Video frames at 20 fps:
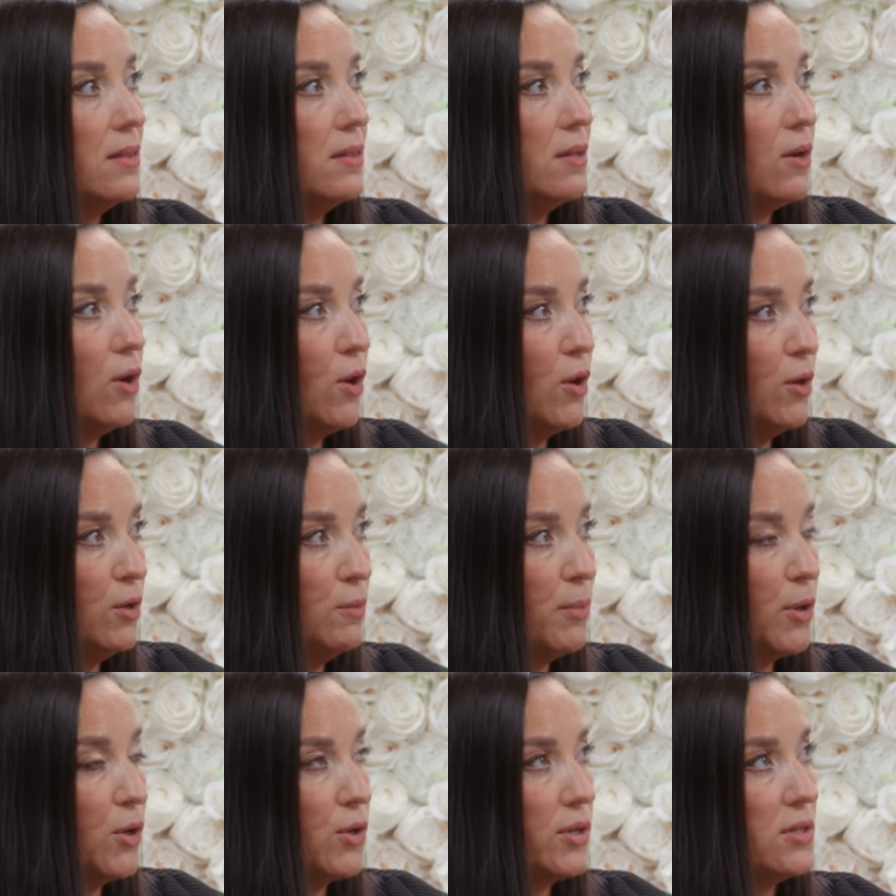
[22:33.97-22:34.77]
The
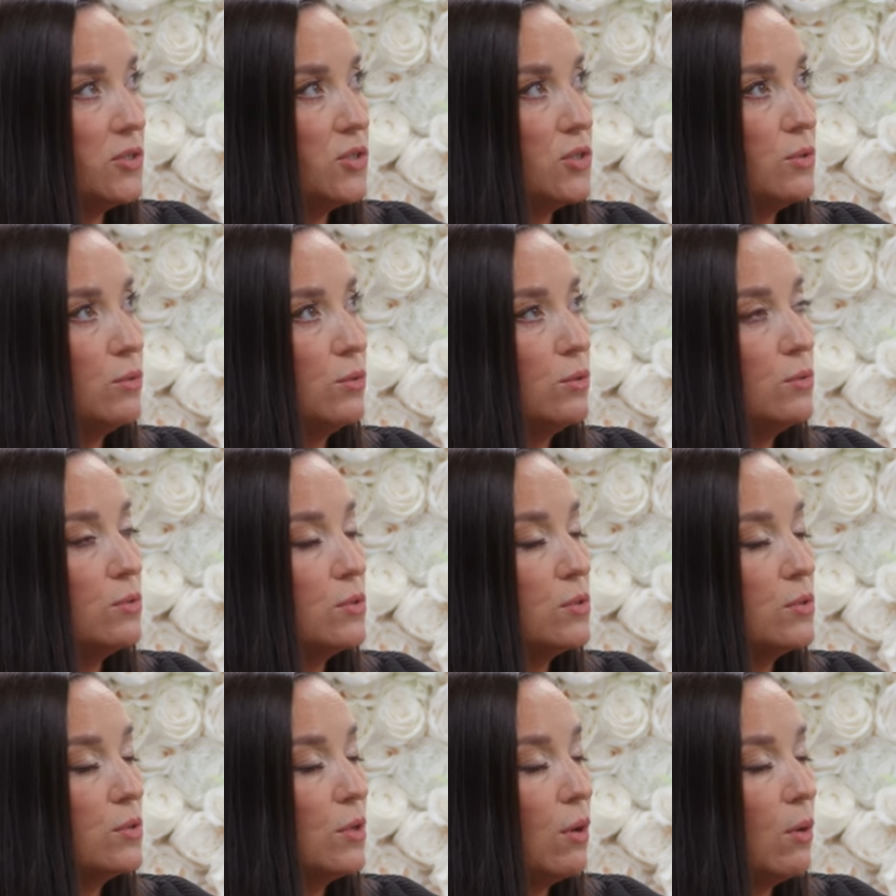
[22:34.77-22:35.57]
hard part is you lose
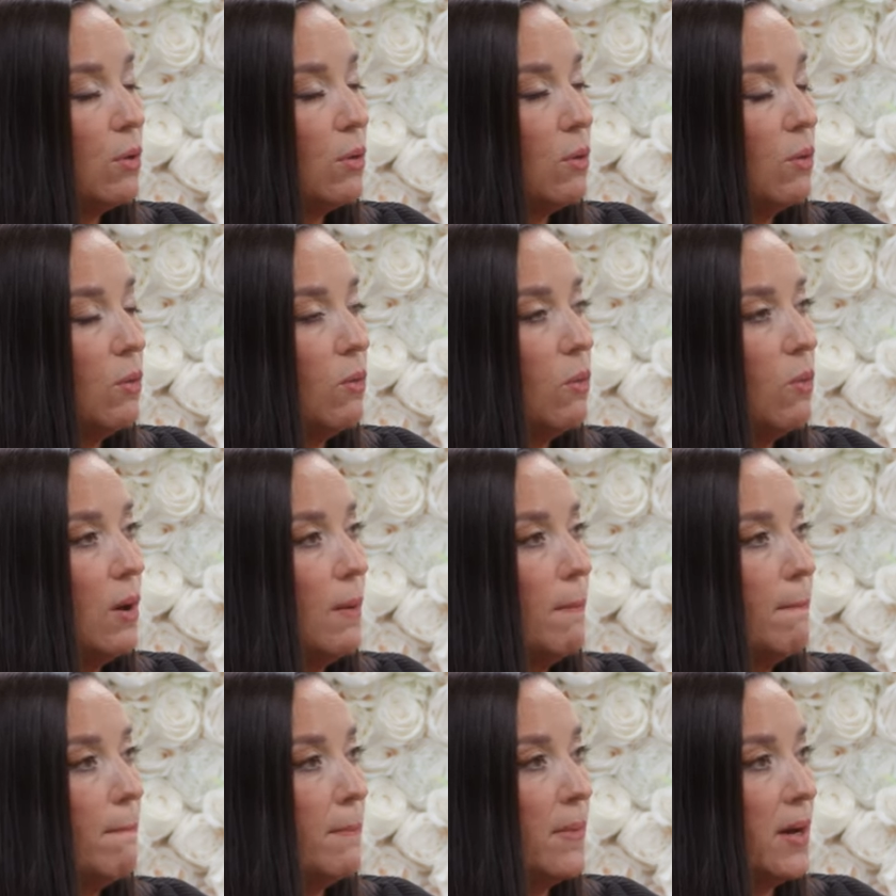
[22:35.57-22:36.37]
so
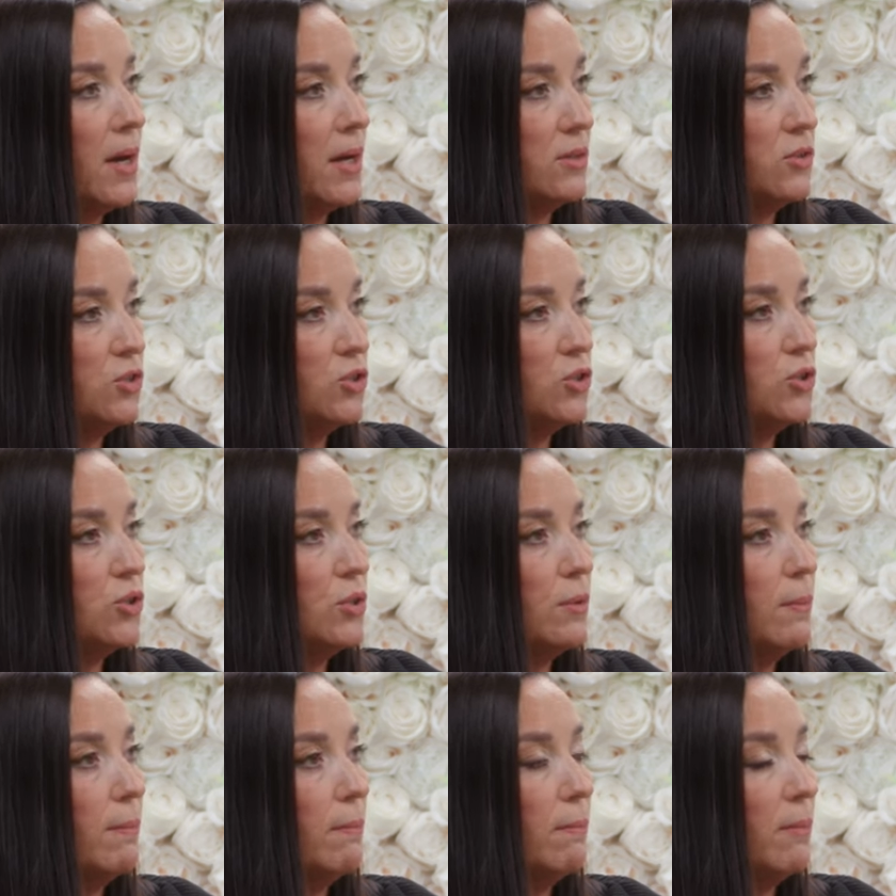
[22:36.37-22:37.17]
much
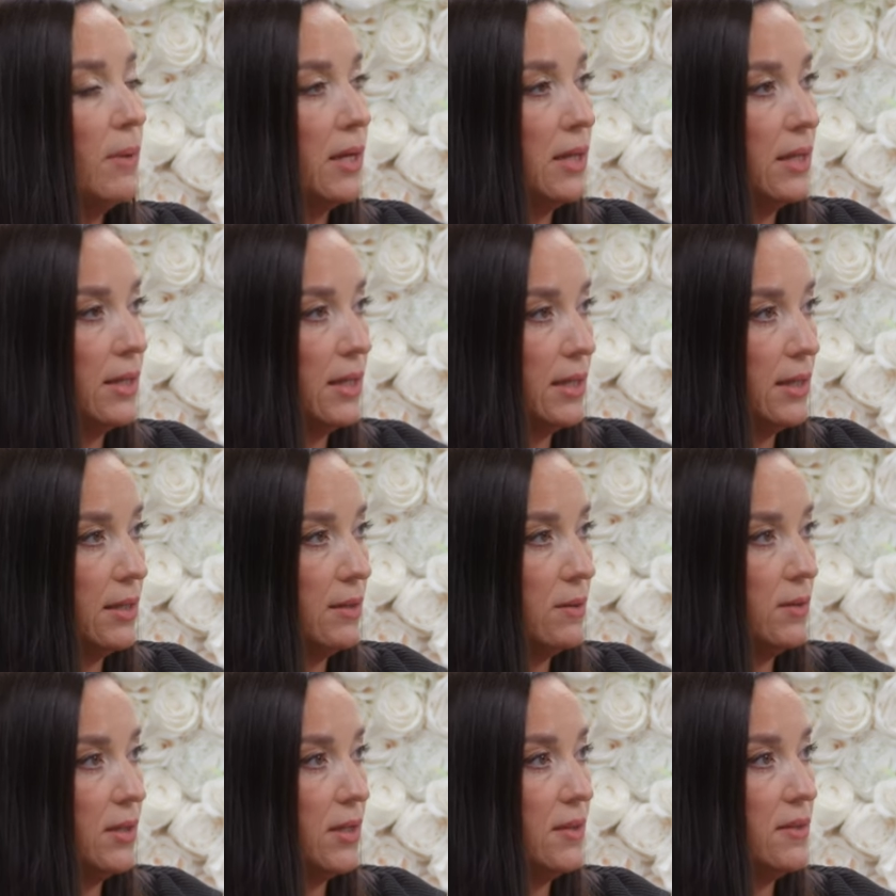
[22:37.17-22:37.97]
money
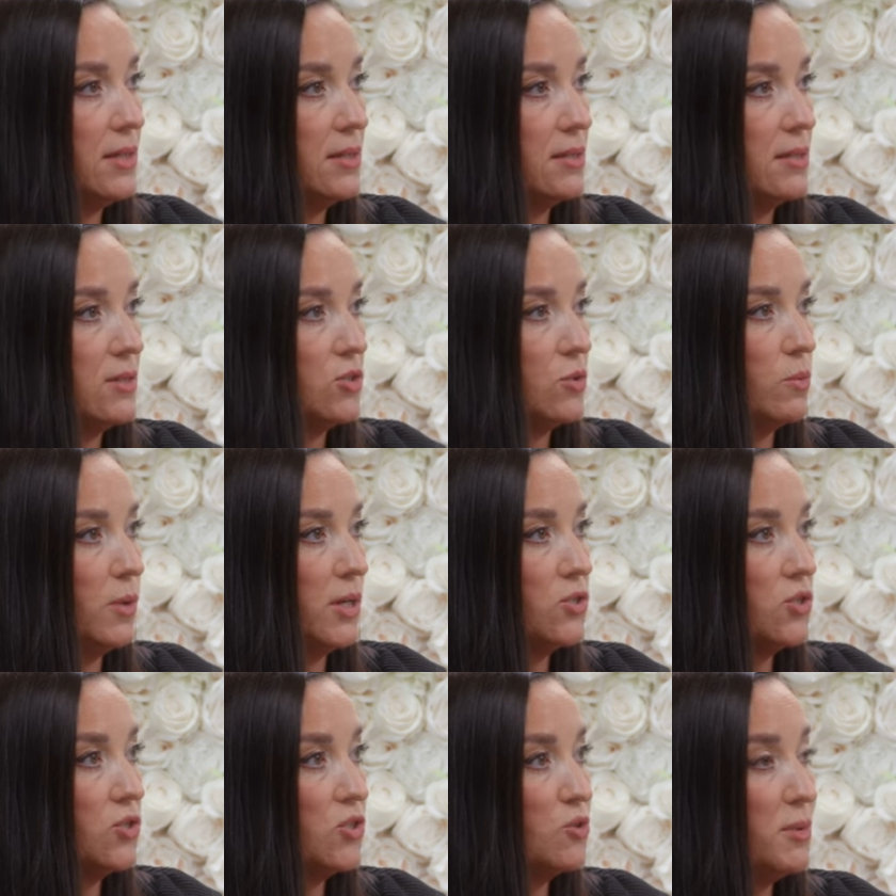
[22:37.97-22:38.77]
mm-hmm. in these mm-hmm.
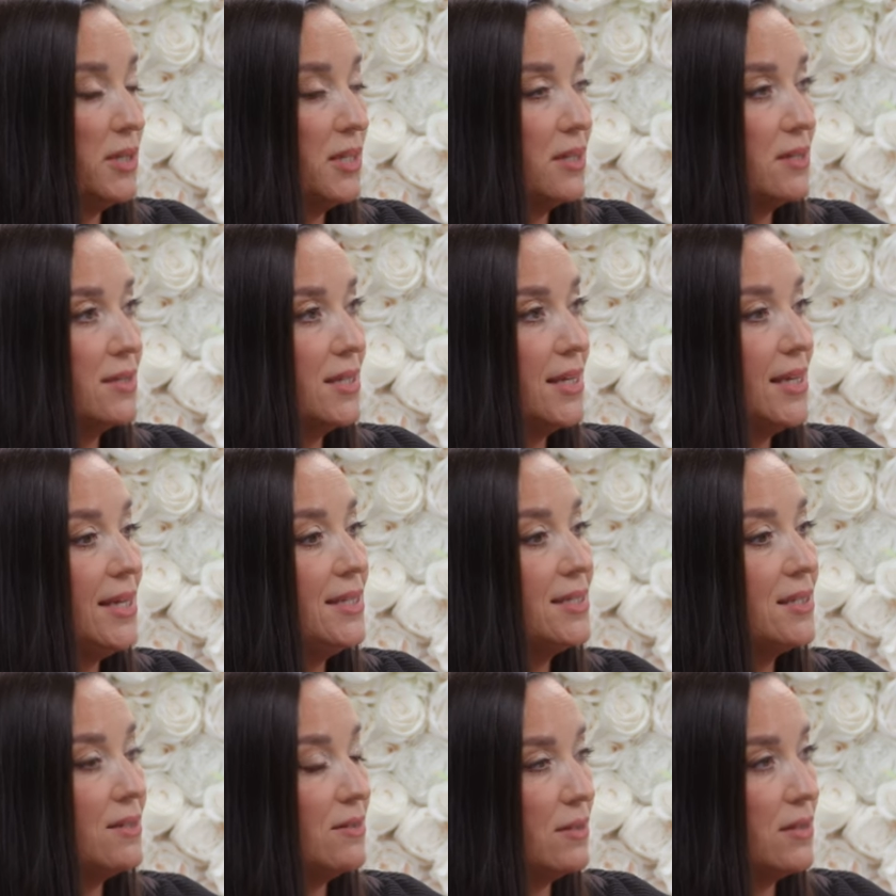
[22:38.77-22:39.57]
situations because
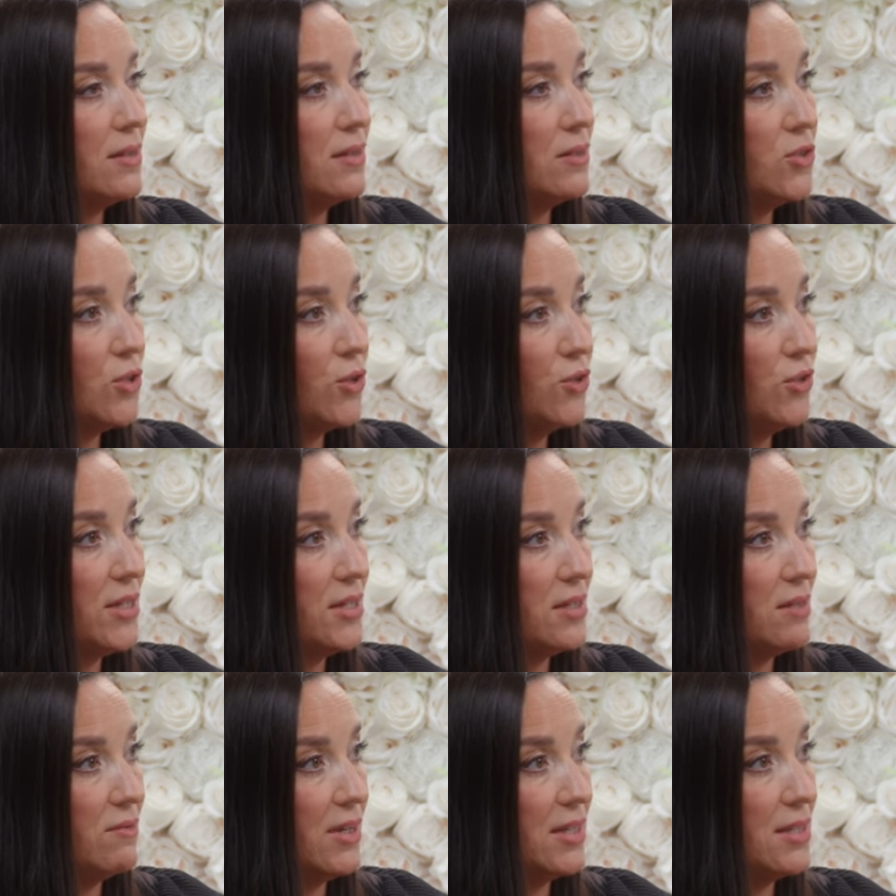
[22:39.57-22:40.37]
he's in, the
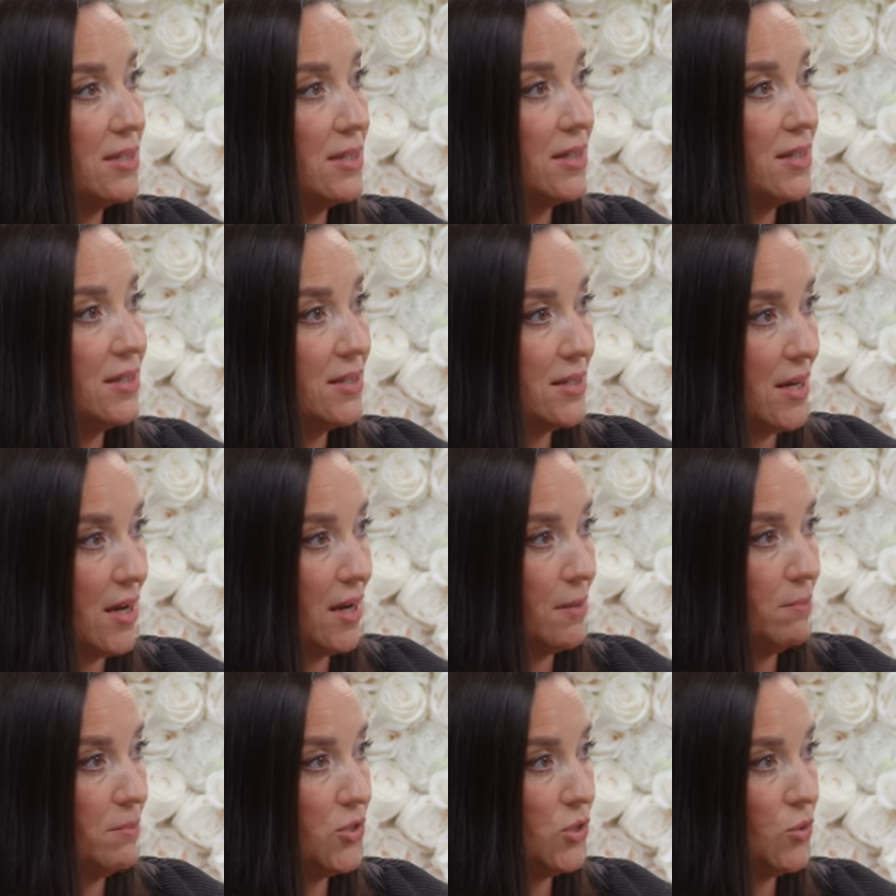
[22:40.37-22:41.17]
attorney's invested his
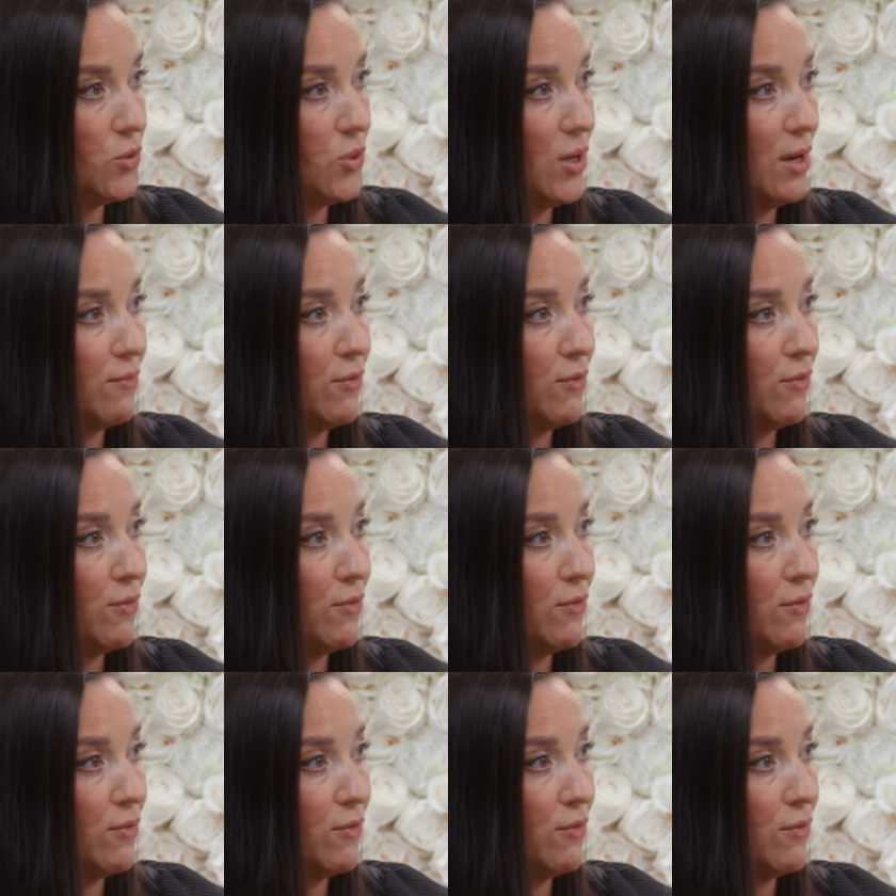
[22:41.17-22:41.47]
time. So you mm-hmm.